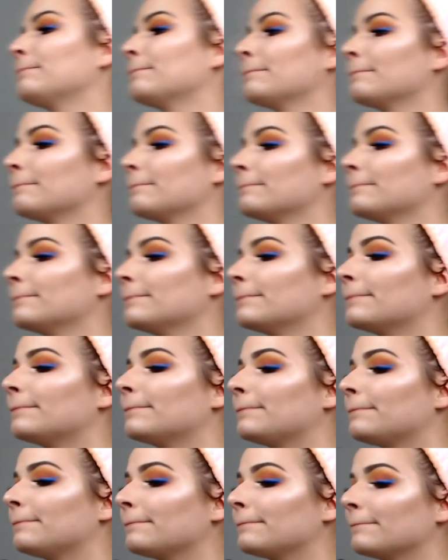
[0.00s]

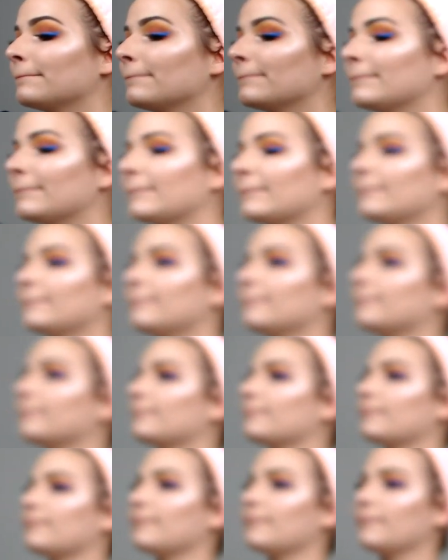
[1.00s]

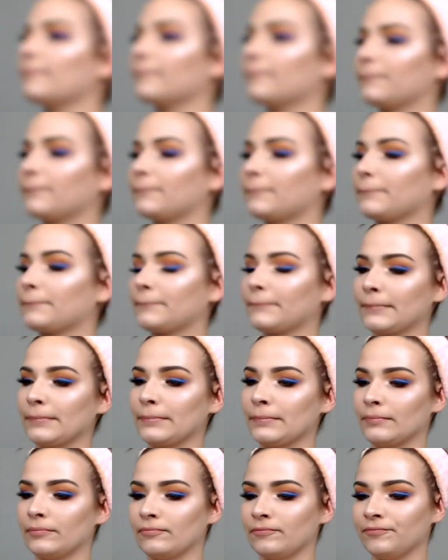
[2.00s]

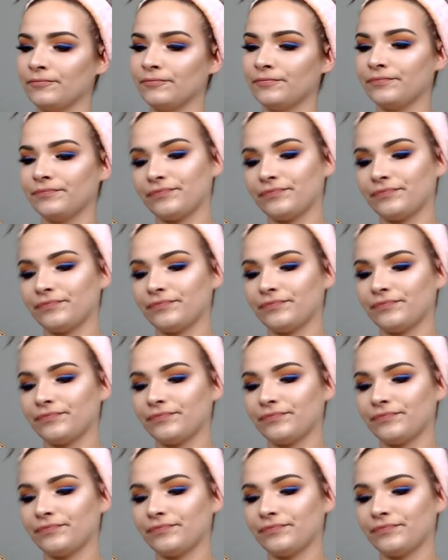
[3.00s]
(silence)